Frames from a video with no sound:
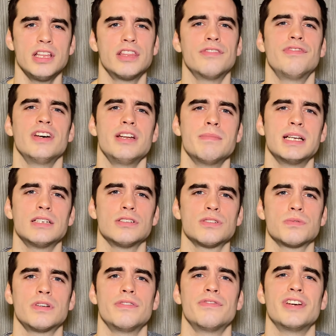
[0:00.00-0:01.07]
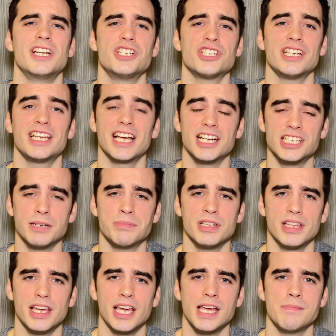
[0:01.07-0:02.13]
the fundamentals would eventually catch up to
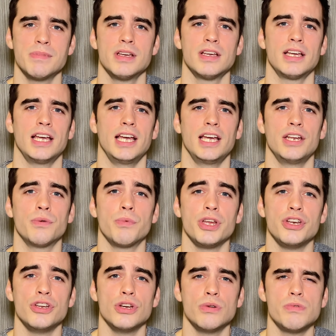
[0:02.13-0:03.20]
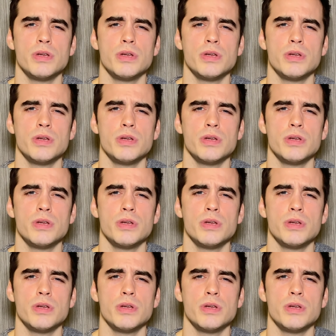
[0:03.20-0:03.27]
the game, and we knew we